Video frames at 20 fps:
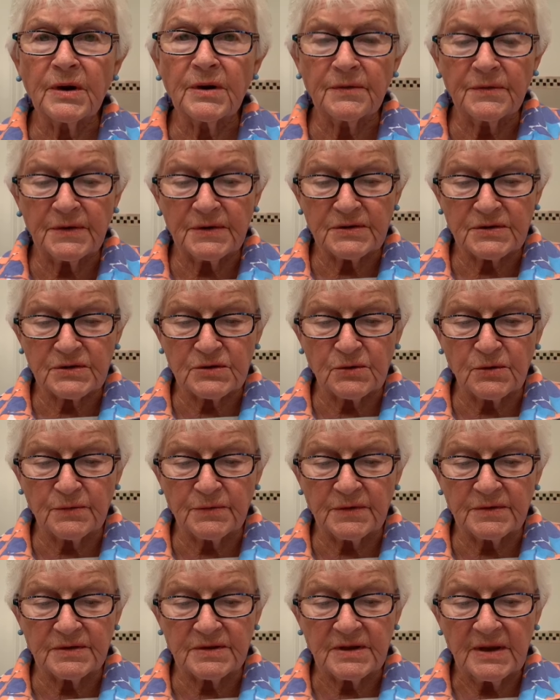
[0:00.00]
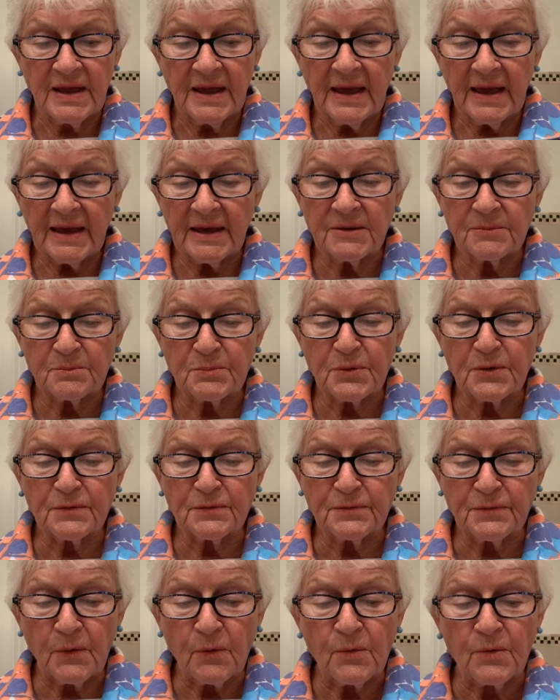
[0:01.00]
of his servant and
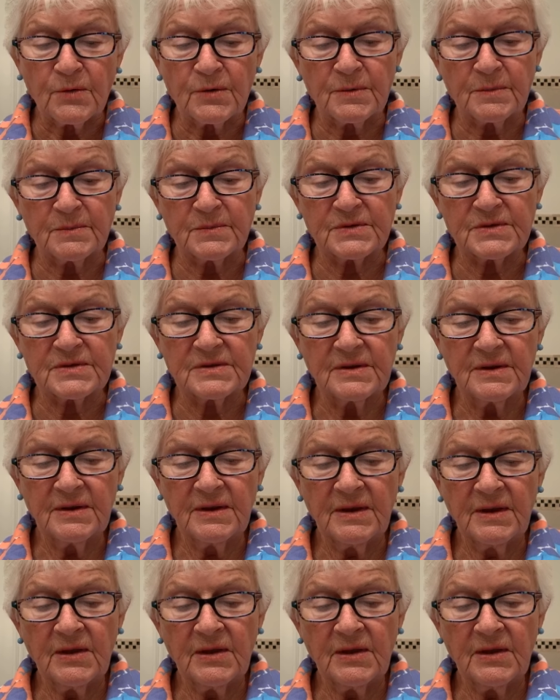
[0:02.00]
performs